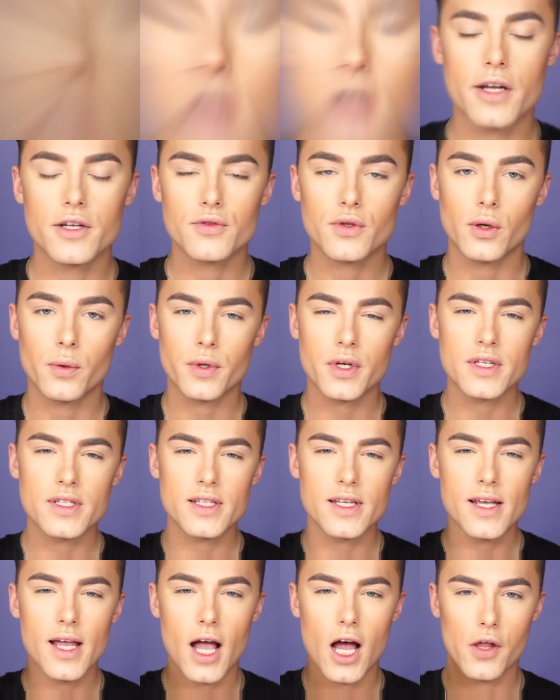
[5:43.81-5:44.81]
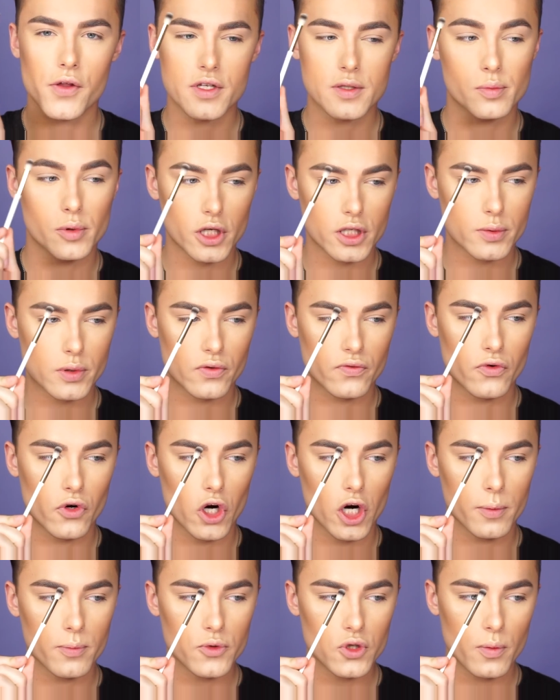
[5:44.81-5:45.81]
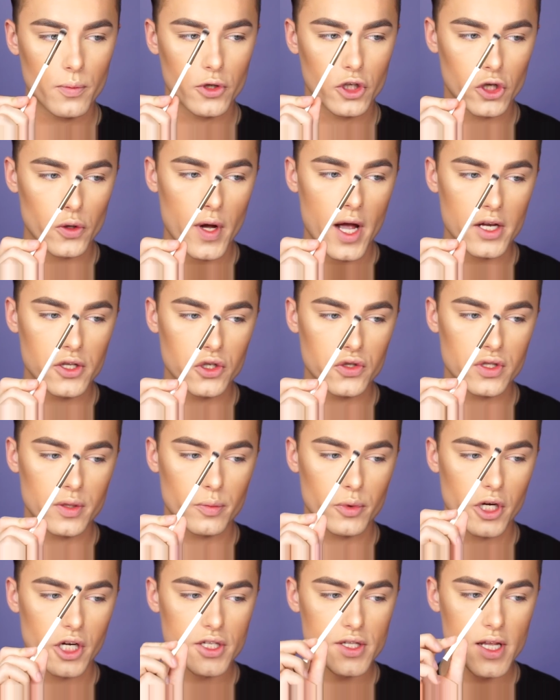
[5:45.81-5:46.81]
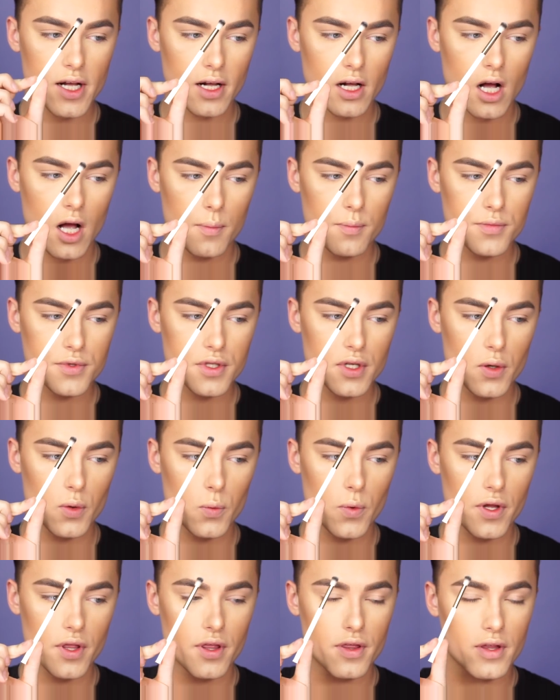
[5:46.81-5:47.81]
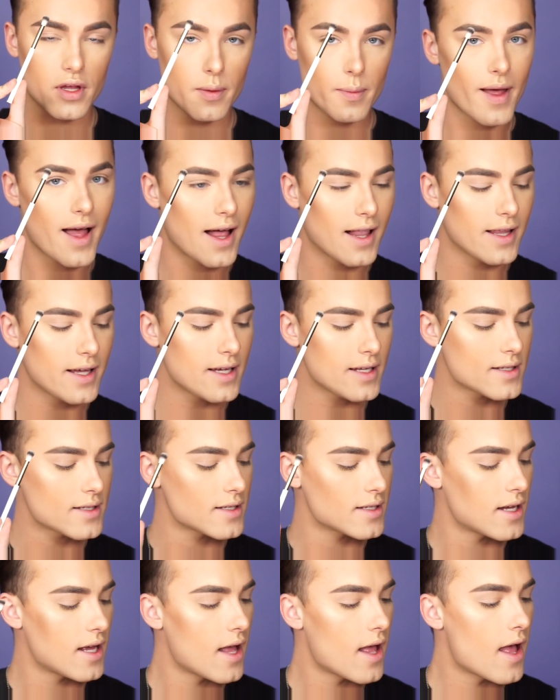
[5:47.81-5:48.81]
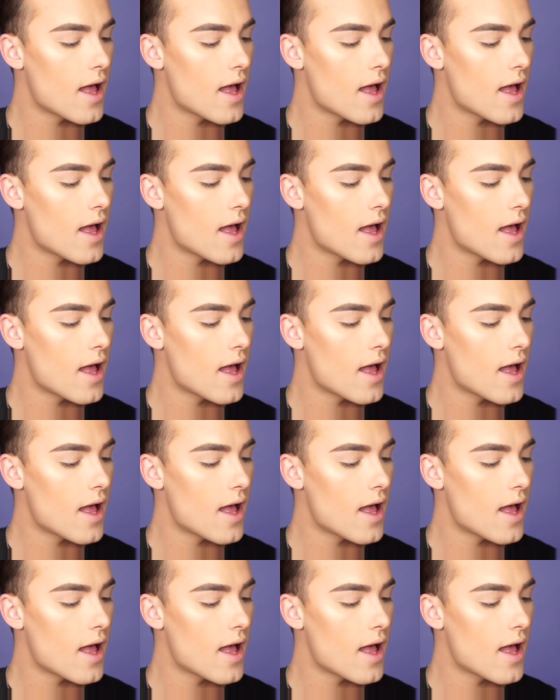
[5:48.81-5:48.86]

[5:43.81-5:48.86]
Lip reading: Alright, so I want to see how this brush performs. So I'm going to go ahead and use the brush that comes with the palette.